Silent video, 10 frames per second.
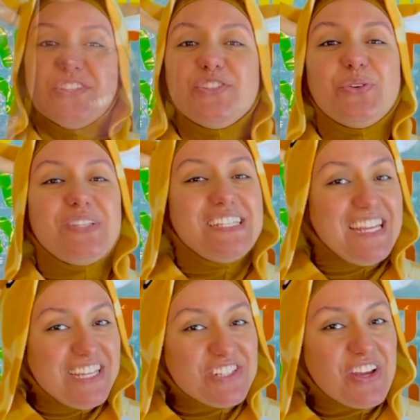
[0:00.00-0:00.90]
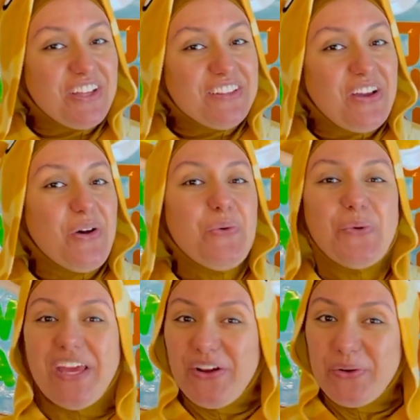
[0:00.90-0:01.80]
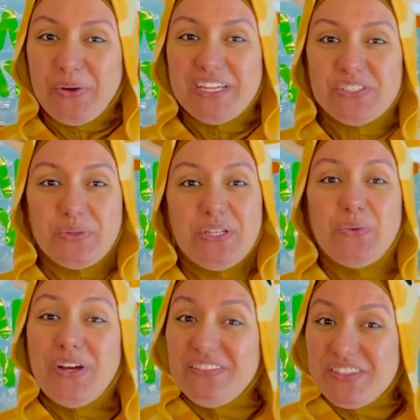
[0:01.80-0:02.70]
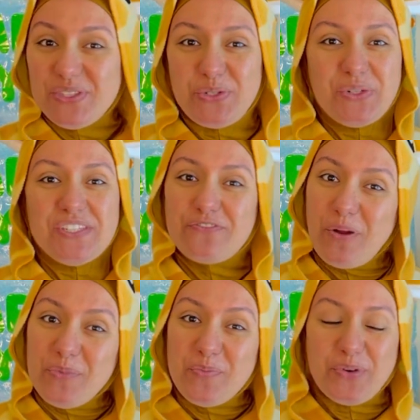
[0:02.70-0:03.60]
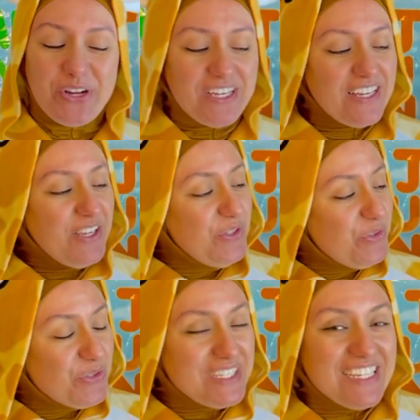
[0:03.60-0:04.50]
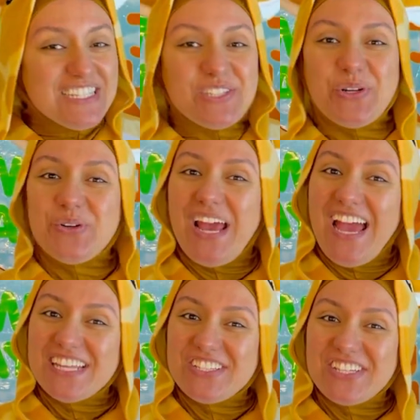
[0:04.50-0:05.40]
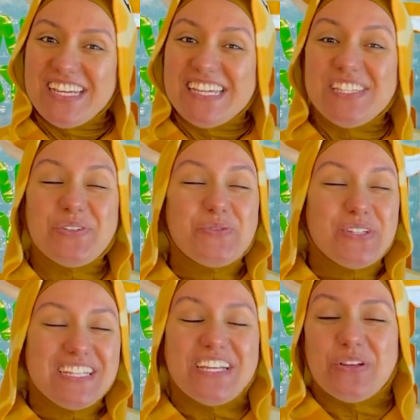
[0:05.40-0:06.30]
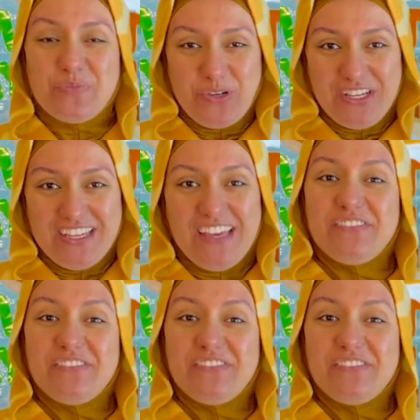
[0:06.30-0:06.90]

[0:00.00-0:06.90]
So today, inshaAllah, we are going to read one of the stories from the book, Noor Kids Go to Hajj. It's a really good book.